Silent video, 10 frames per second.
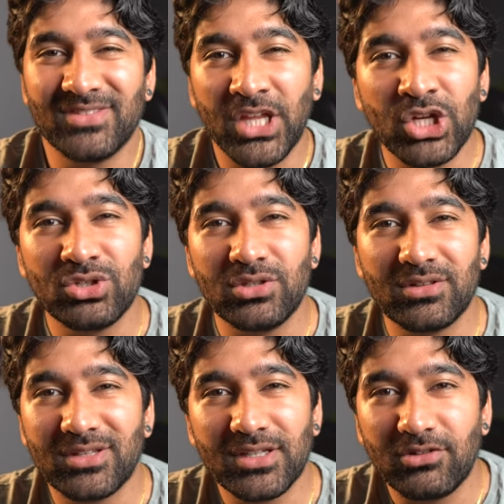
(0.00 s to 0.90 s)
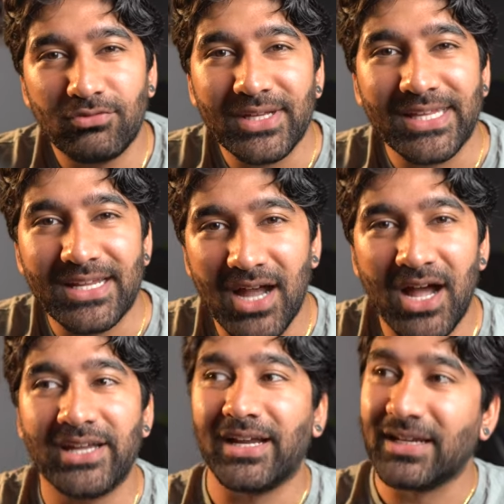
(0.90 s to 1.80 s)
no, you really
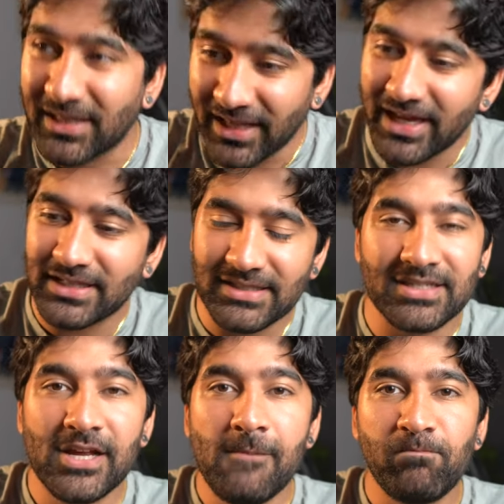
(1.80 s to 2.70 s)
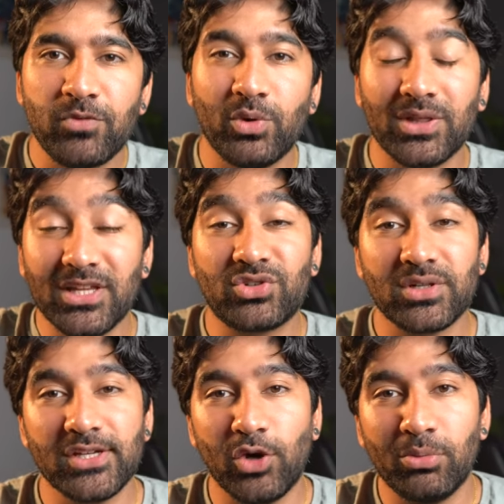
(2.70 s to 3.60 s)
can't, unless you are
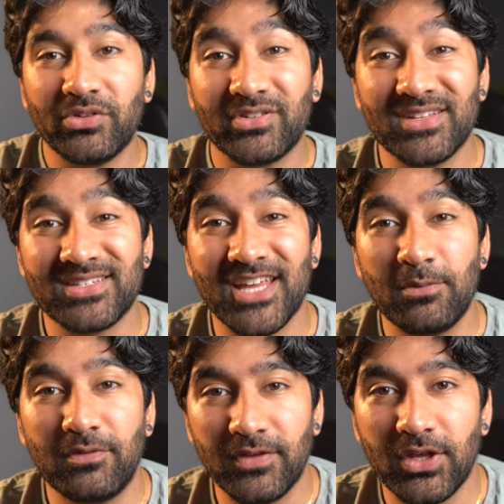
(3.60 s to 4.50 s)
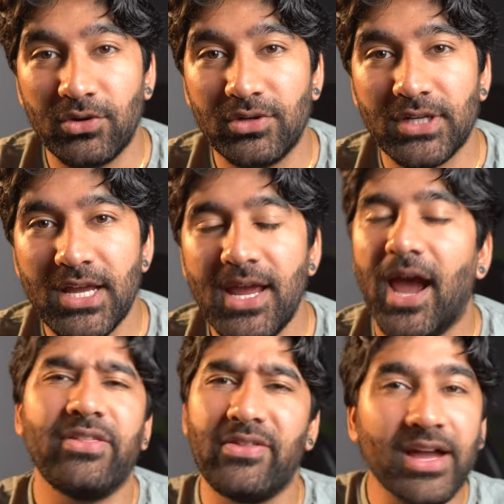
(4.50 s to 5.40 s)
literally almost in the same field.
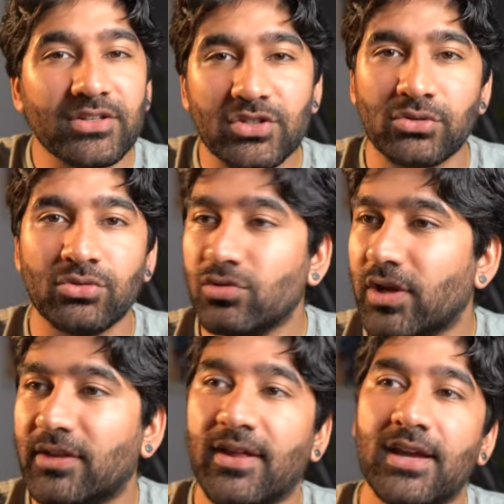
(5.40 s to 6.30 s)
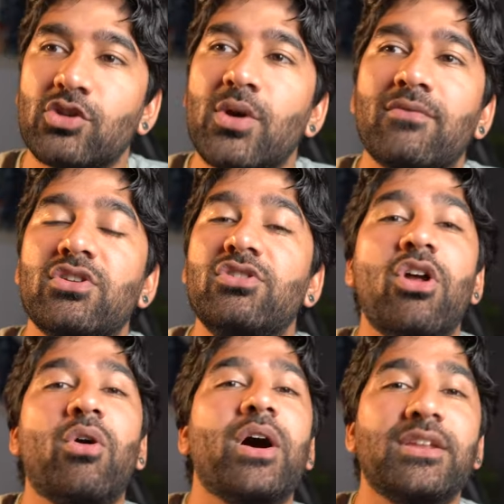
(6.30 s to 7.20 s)
And then that too, it's like you have
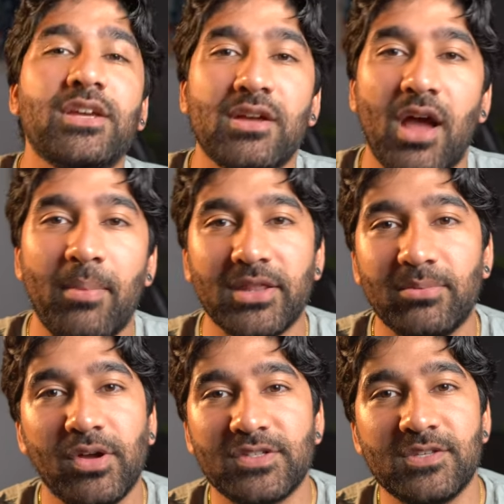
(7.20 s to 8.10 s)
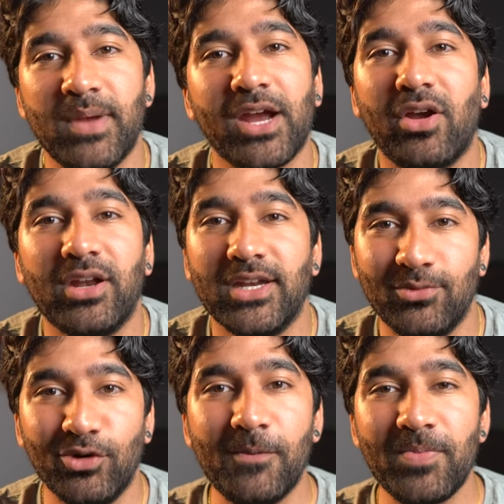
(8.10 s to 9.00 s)
no idea about the person's background
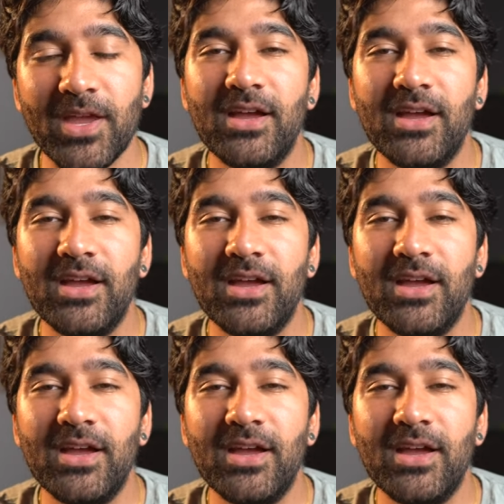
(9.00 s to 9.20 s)
anymore.